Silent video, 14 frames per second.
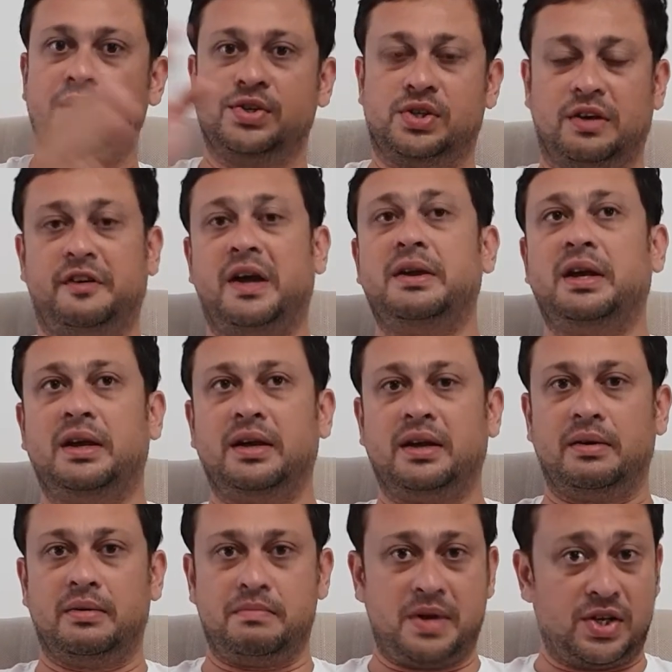So if I
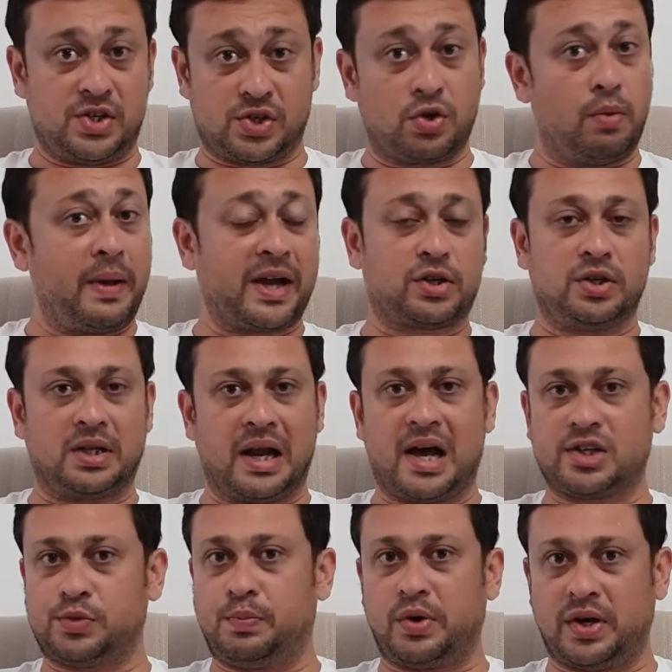may just go back to the
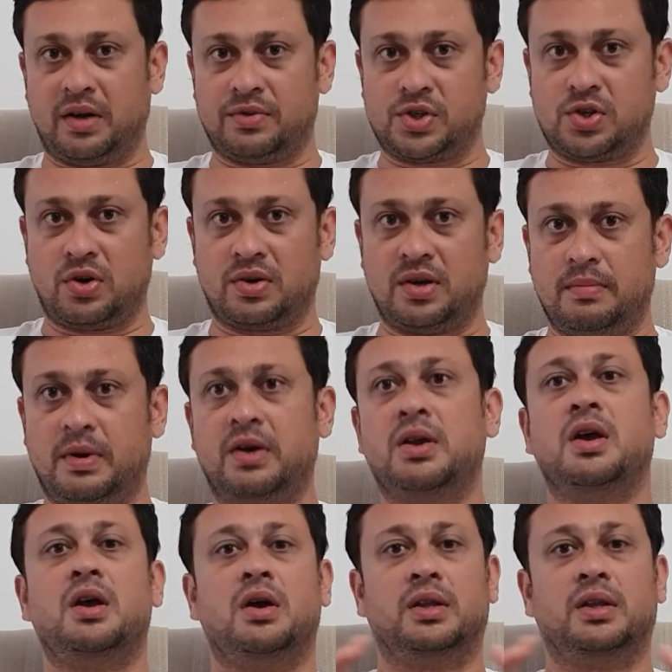last point I was talking about,